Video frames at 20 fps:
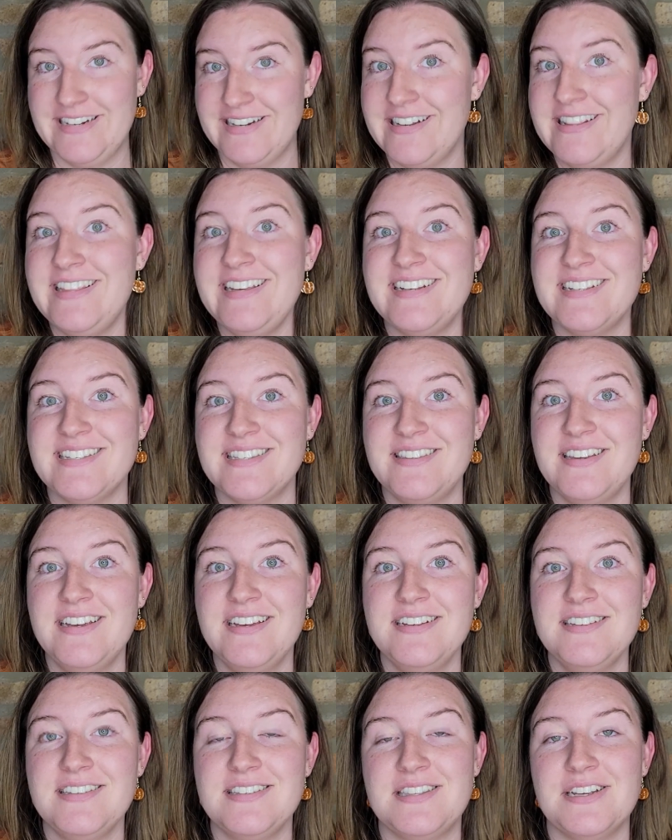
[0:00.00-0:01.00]
did these
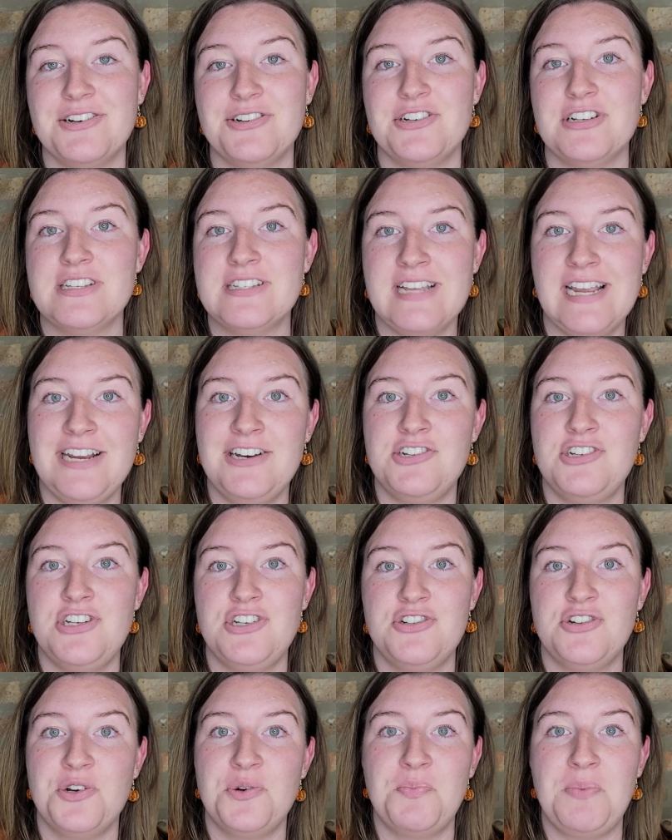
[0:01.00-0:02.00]
things. They're just saying
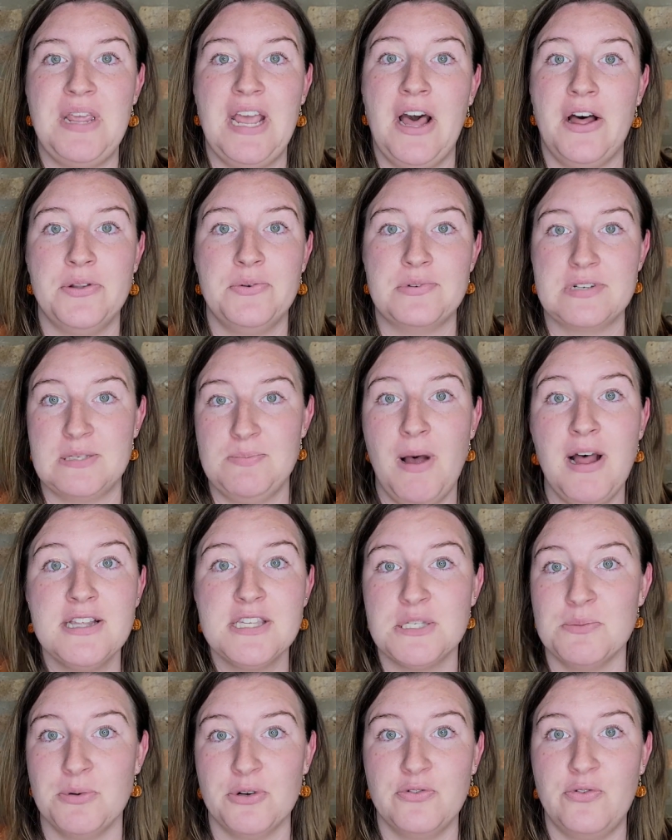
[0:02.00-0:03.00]
she shouldn't be held
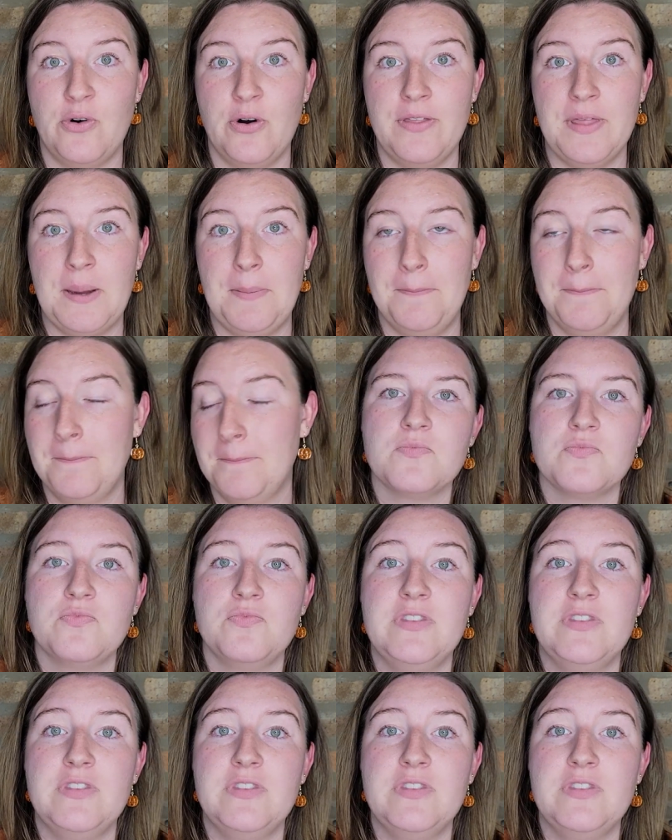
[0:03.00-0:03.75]
responsible for them.